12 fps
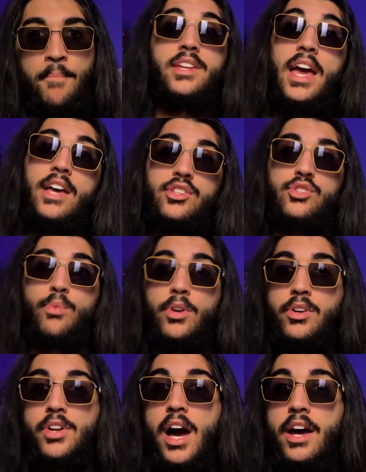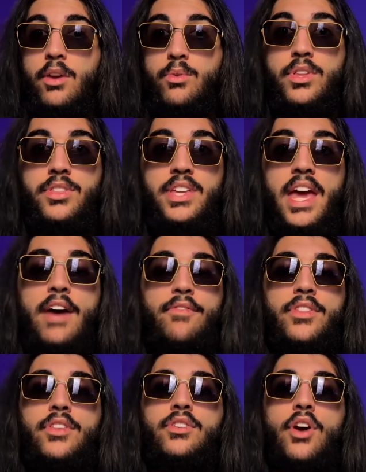Yes, one could argue that the
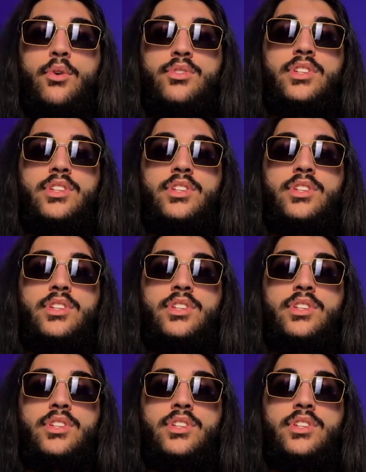effort that goes